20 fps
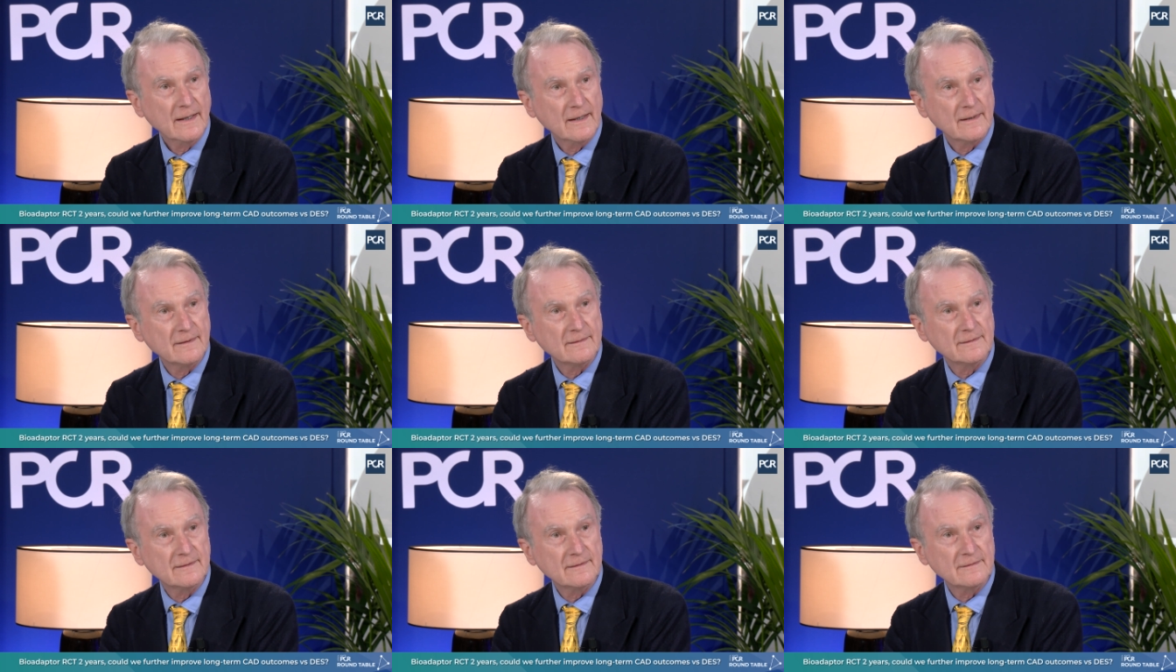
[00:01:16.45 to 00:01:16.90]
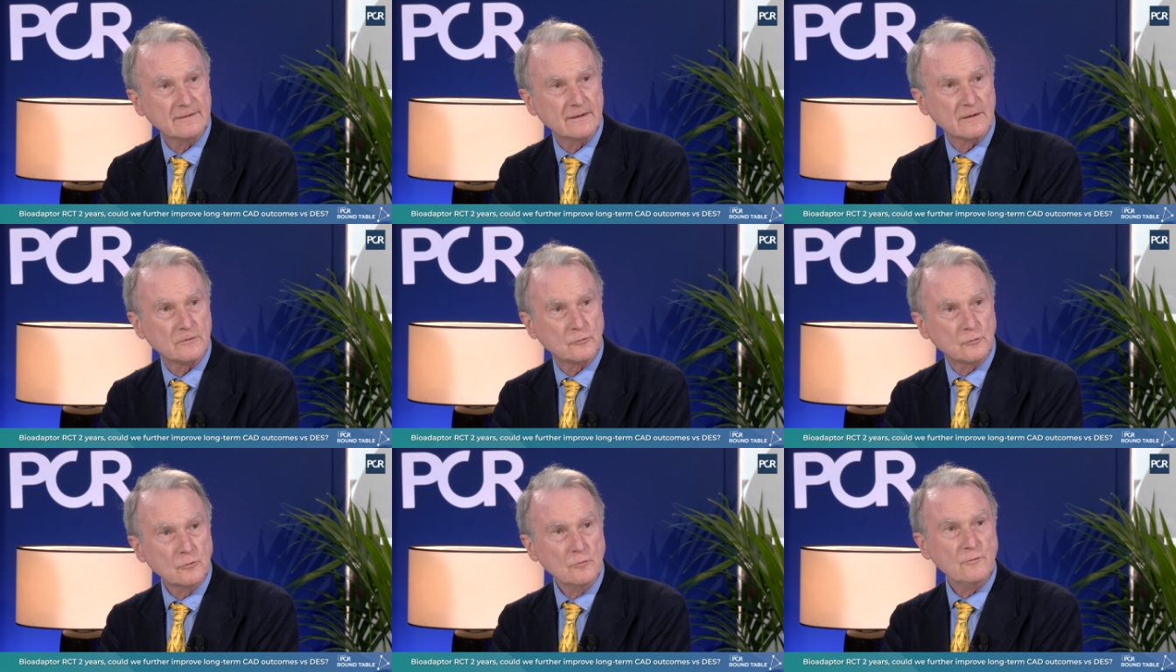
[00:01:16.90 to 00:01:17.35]
And these
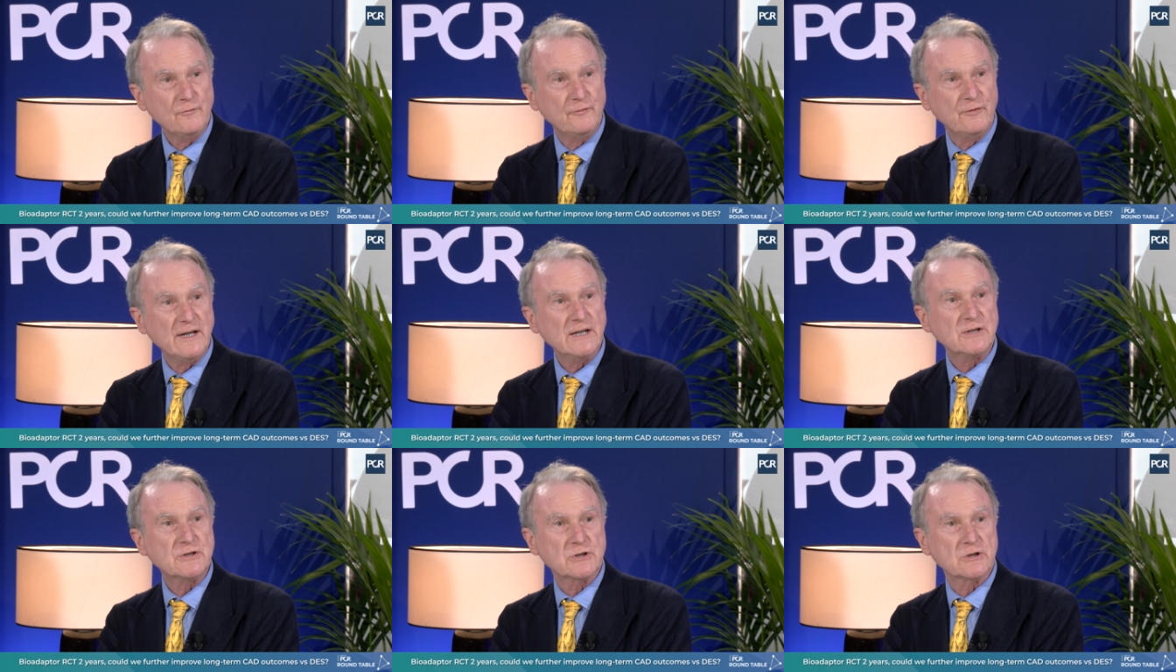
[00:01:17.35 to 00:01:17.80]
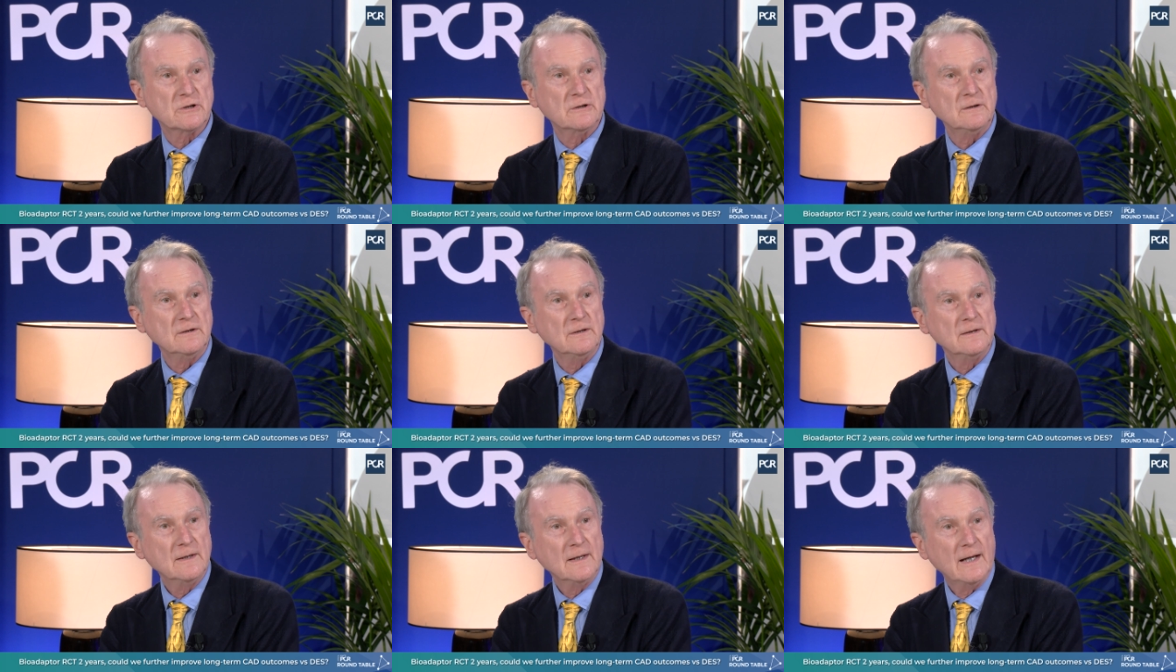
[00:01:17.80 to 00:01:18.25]
two
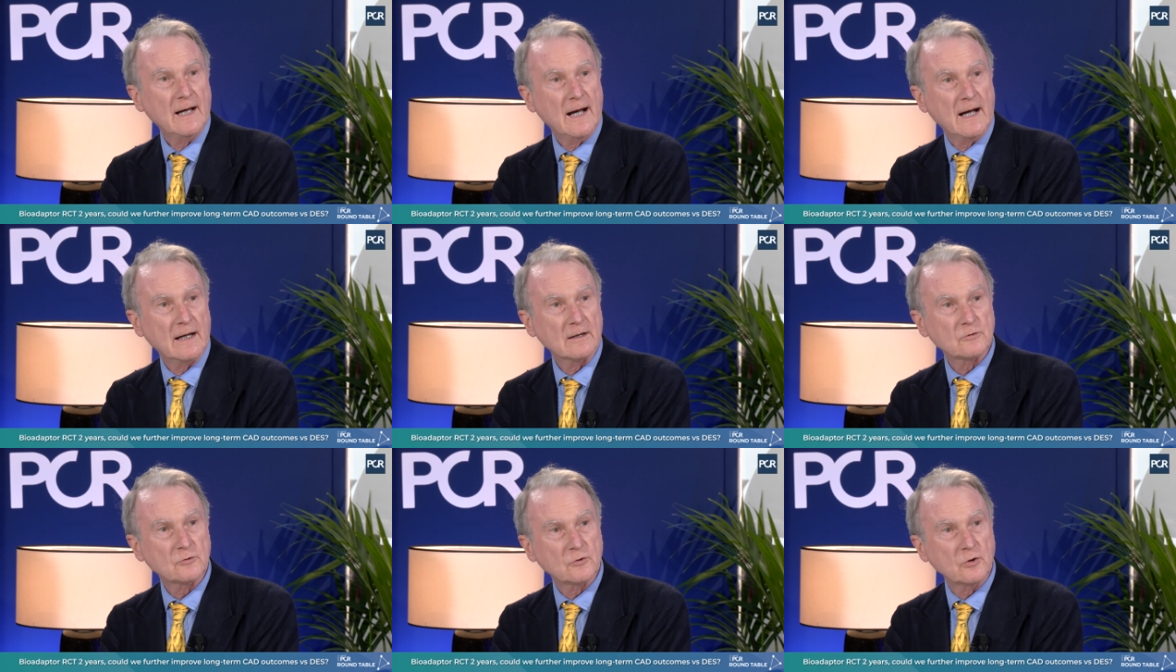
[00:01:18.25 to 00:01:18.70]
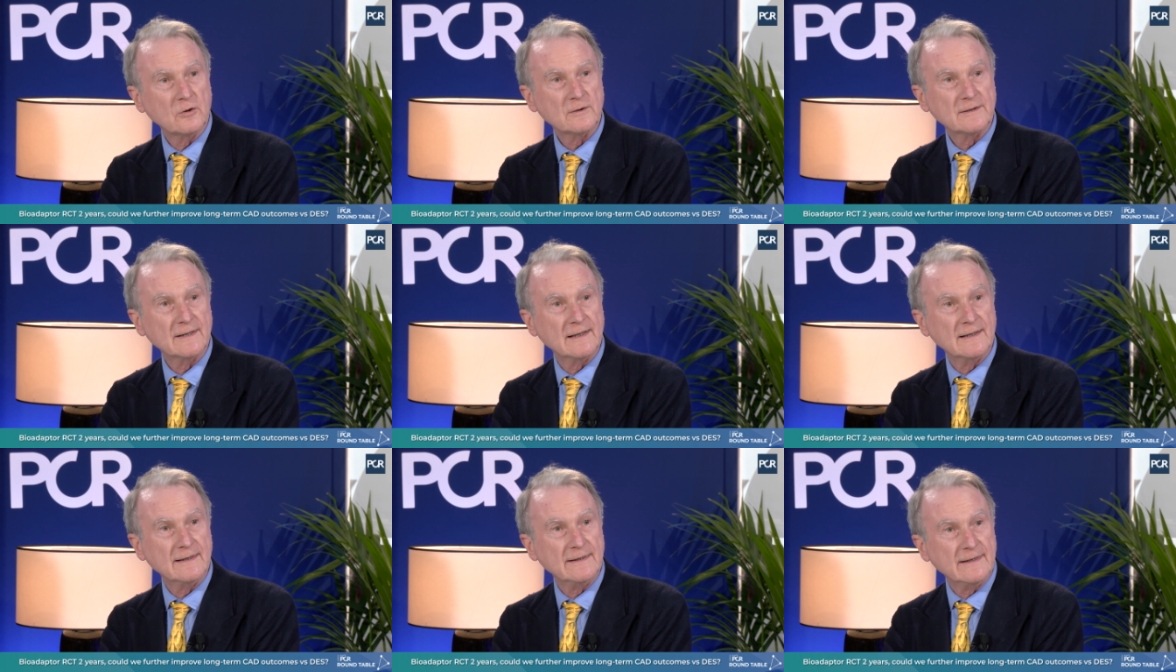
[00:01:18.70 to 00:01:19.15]
features are
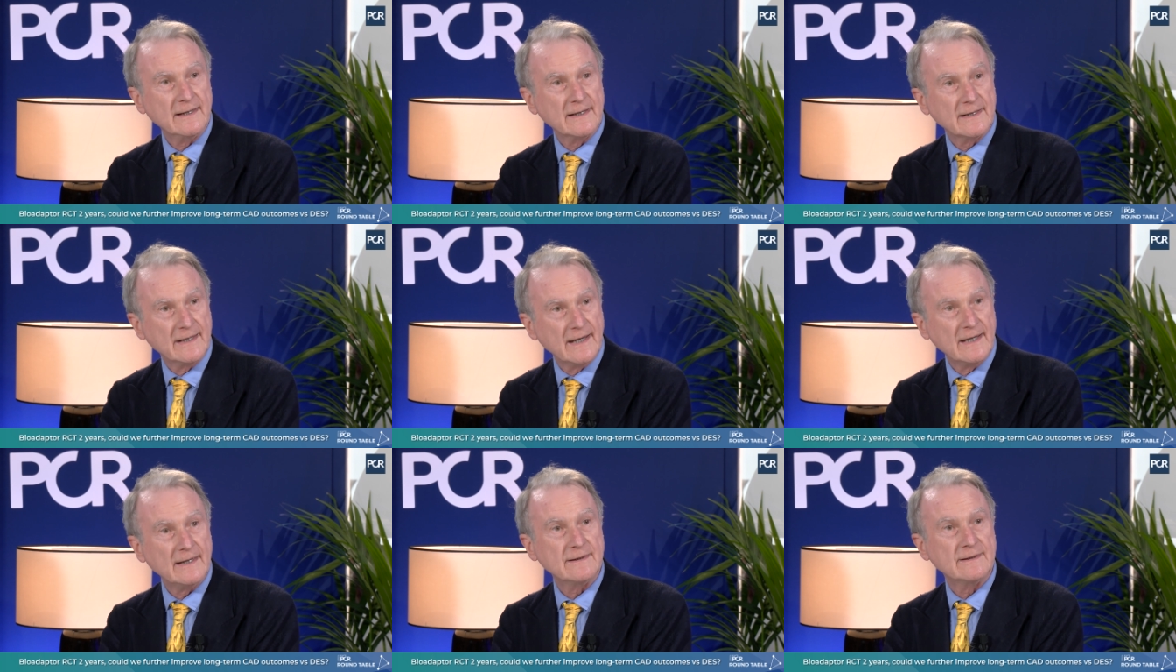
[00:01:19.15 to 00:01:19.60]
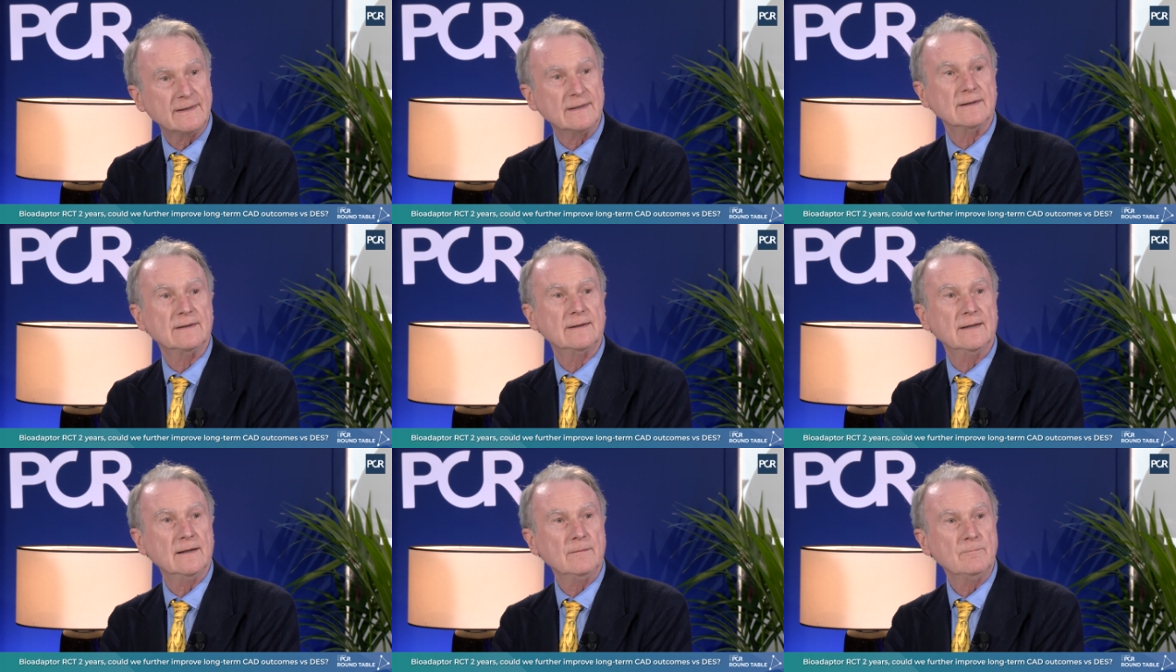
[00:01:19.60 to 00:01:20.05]
totally
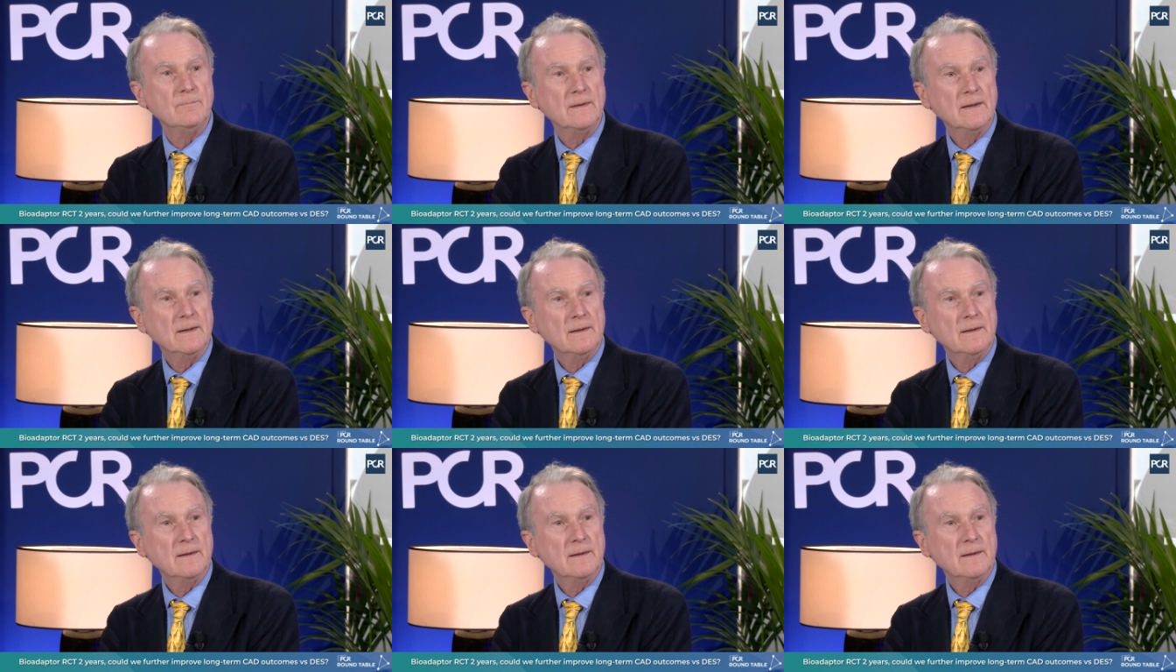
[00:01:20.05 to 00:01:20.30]
negated